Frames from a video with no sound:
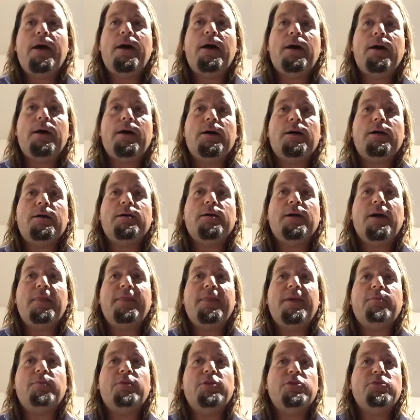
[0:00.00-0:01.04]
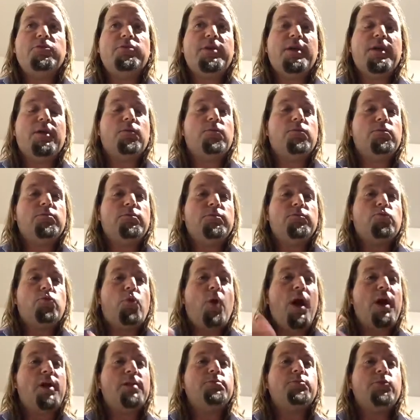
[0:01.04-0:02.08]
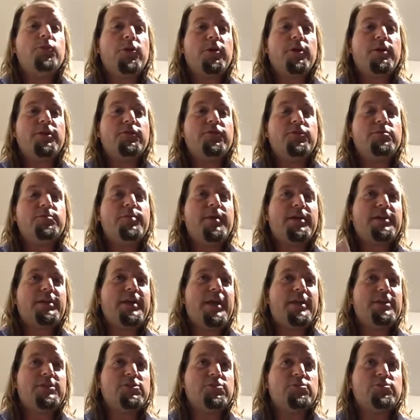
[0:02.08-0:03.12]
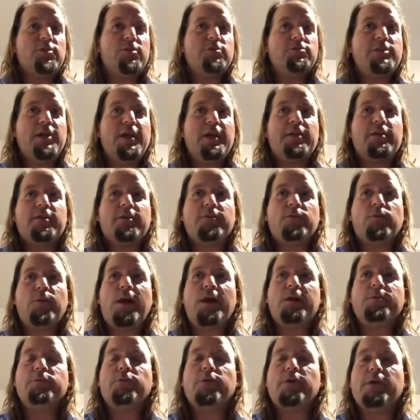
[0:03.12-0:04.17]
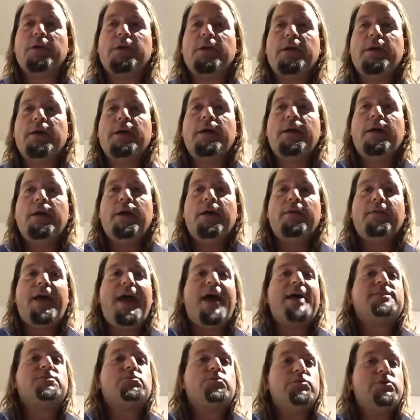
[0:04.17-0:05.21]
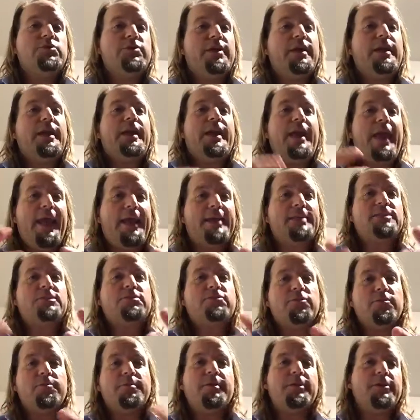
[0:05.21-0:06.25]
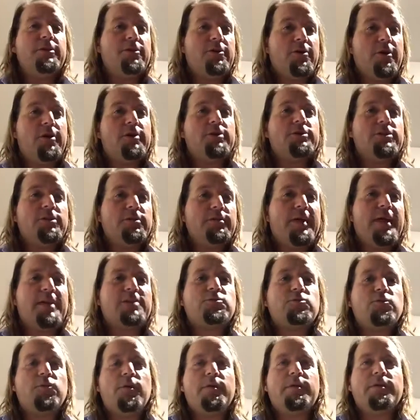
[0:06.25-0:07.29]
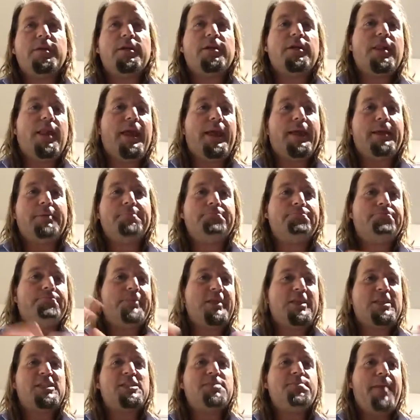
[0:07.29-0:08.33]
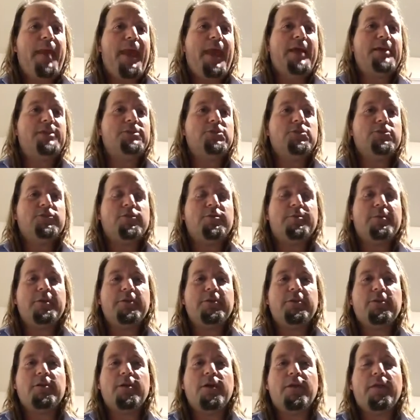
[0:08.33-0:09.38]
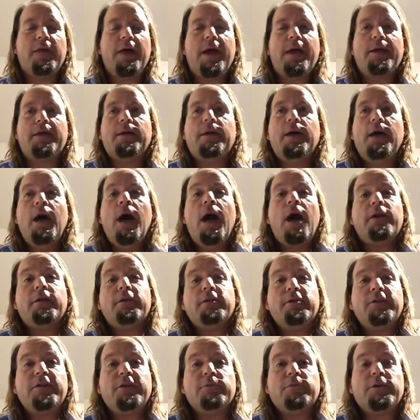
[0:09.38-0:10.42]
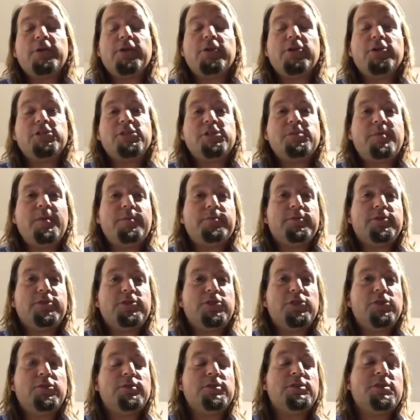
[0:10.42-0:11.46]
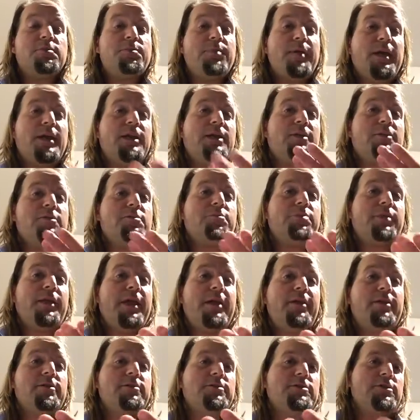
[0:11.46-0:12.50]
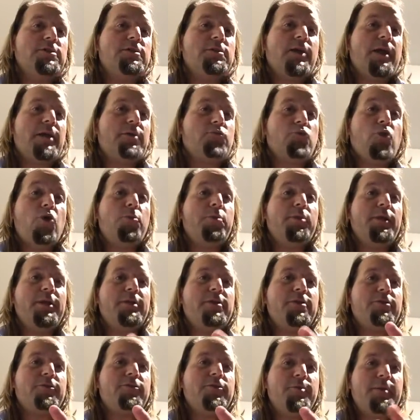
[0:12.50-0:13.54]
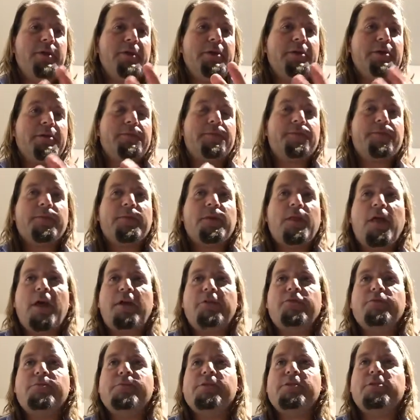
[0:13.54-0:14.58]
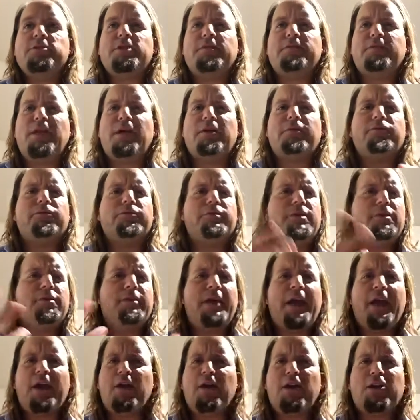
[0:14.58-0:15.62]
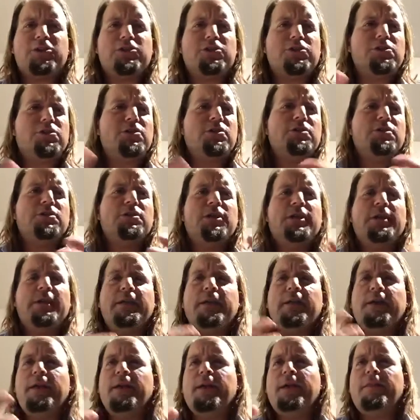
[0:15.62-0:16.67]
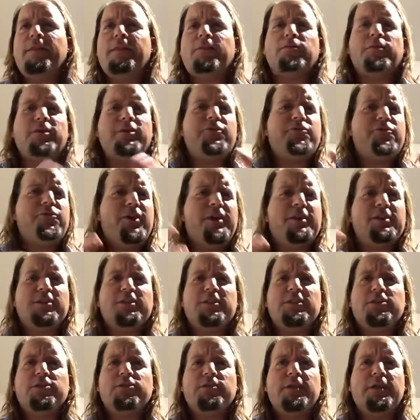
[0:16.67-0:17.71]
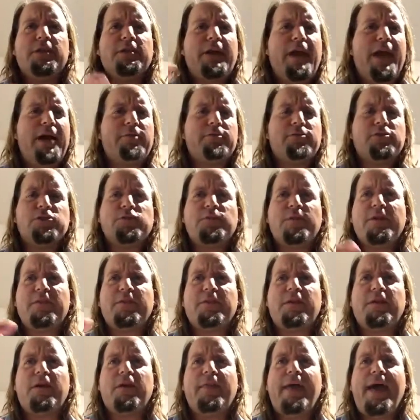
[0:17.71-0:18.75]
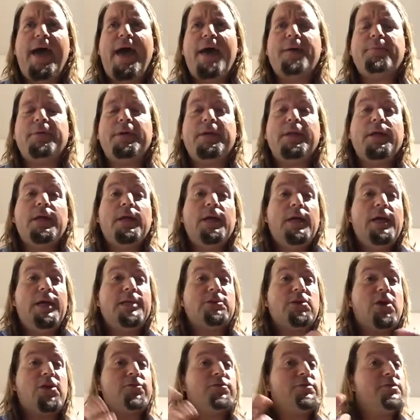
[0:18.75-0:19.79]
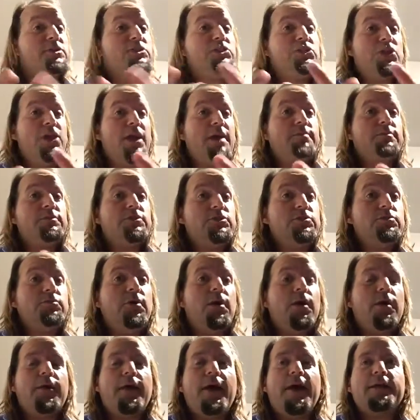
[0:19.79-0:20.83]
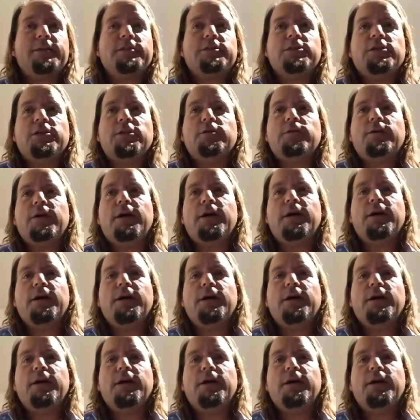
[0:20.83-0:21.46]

and then when you get Wildborn, if you pick that as your rotator, Wildborn, that's when you get enhanced familiar. Also, that's the one that'll expand your familiar and all that. Another thing we're encouraging people to do is to pick another player to role play your familiar. A lot of familiars have a lot of character, and they're really fun to do encounters with and all that, but it's hard for the GM to do all that. So